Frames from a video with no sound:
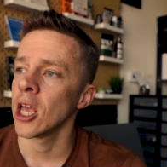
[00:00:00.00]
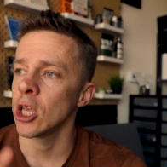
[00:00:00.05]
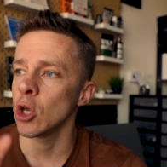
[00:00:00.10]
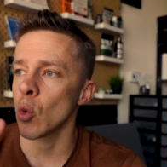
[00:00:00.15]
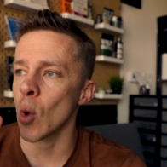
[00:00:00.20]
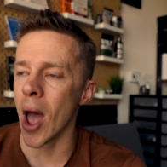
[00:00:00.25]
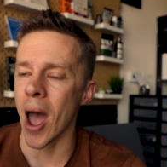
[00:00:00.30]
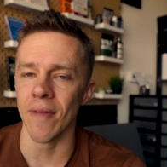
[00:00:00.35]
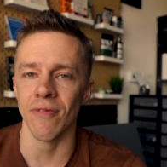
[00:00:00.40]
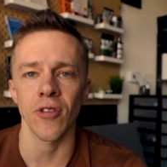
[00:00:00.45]

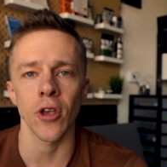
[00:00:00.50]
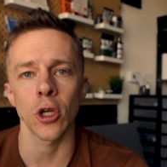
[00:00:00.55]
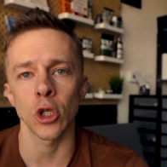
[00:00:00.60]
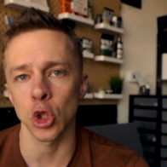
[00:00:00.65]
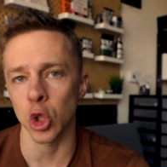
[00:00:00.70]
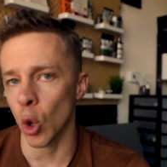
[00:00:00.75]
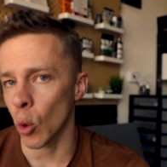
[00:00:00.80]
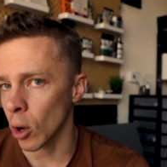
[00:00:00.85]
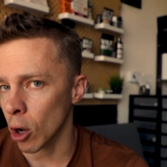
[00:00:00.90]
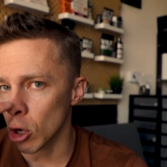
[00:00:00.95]
You have to
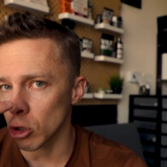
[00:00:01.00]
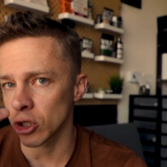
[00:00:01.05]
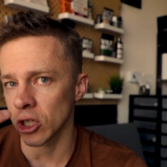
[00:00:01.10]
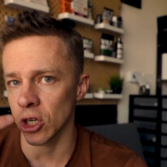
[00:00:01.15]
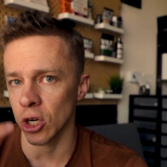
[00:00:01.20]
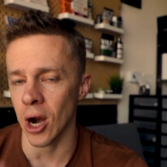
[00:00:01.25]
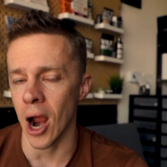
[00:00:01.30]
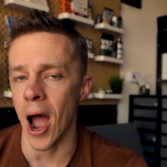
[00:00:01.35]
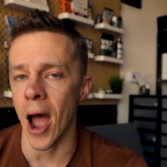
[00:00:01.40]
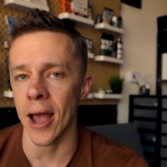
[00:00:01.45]
control what goes
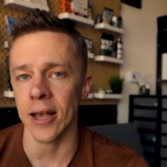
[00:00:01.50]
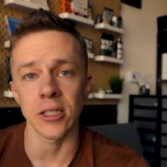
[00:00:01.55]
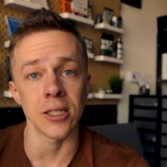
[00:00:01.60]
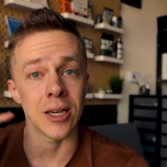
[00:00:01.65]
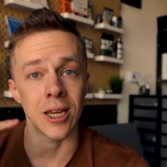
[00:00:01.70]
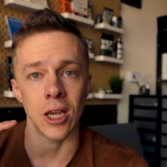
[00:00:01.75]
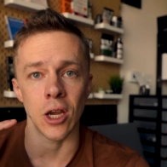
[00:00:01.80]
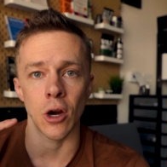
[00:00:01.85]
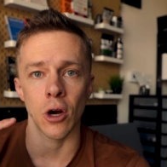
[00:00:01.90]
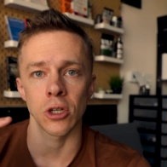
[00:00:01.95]
in your eyes
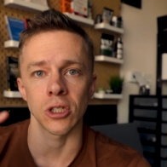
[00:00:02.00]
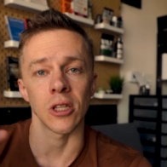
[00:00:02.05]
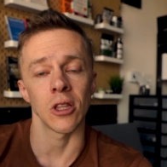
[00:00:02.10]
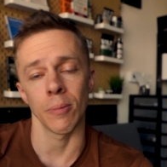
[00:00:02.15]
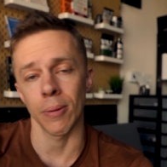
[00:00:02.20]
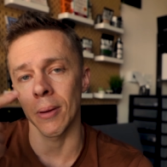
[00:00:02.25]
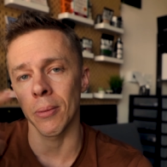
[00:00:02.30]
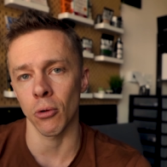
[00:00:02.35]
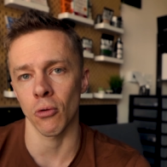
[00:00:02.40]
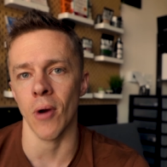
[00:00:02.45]
and ears and
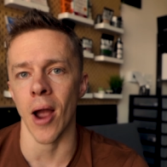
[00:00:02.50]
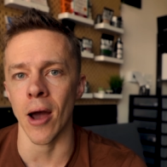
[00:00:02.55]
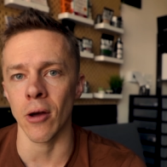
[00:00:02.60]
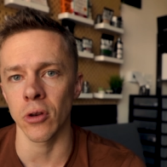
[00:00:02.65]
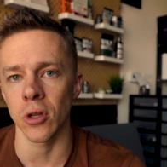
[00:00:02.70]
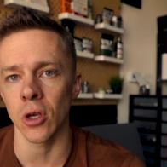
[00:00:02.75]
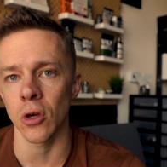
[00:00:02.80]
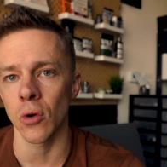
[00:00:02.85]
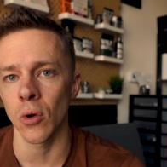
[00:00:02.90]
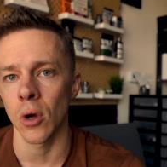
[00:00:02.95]
the people
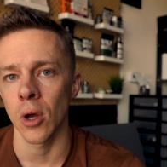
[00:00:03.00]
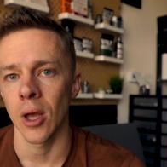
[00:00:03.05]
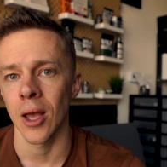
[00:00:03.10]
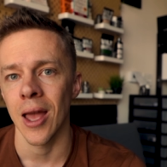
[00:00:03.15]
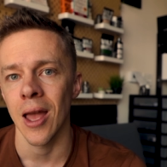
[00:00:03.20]
around you